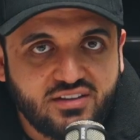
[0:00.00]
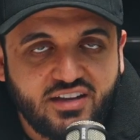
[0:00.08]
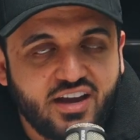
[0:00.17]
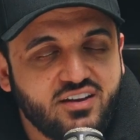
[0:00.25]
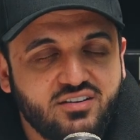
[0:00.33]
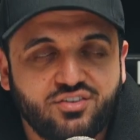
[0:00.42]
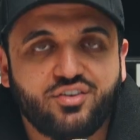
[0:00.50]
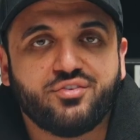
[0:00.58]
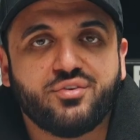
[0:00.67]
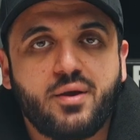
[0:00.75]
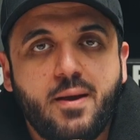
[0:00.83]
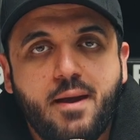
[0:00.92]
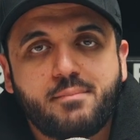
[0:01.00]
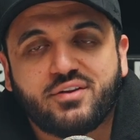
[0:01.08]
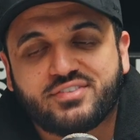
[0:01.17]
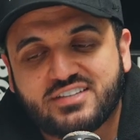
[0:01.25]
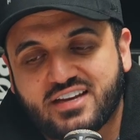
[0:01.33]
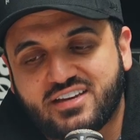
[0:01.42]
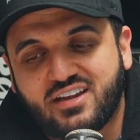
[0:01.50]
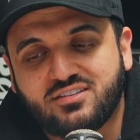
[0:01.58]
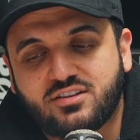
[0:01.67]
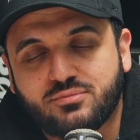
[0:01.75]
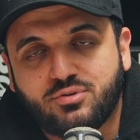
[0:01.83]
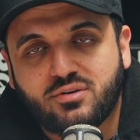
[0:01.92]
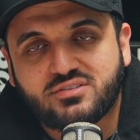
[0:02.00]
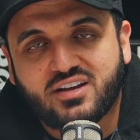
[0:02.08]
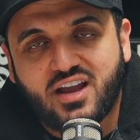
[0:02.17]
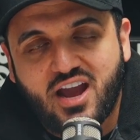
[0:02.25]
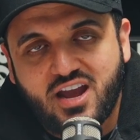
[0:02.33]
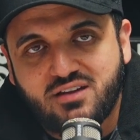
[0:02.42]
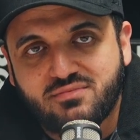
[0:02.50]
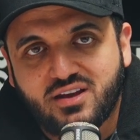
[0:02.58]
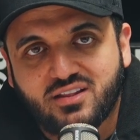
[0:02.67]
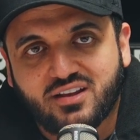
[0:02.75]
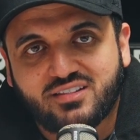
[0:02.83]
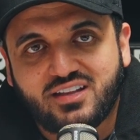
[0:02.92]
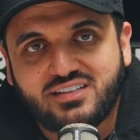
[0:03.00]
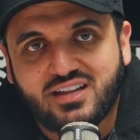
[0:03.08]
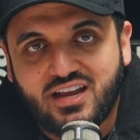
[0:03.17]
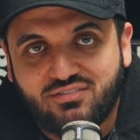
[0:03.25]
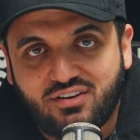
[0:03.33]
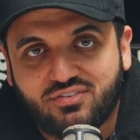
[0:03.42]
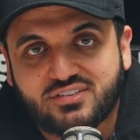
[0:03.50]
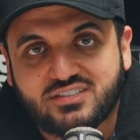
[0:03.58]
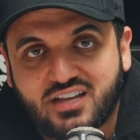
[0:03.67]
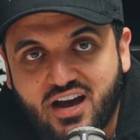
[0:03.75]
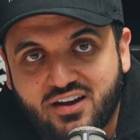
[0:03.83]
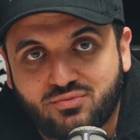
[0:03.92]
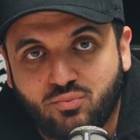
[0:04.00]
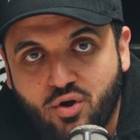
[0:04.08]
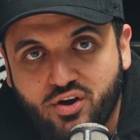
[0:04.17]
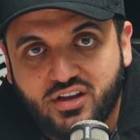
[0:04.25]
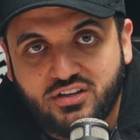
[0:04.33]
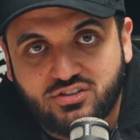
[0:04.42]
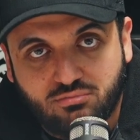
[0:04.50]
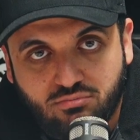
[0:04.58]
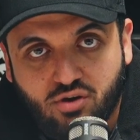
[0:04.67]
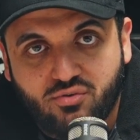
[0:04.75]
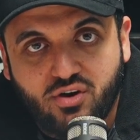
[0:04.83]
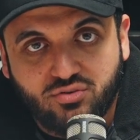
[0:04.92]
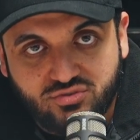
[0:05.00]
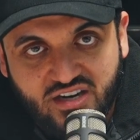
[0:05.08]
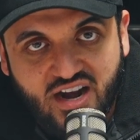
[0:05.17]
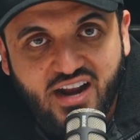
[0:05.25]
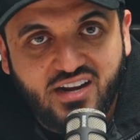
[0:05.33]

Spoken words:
the ad, no. But if it's like getting to the point where it's like, hey man, like these, even if it started working tomorrow or today,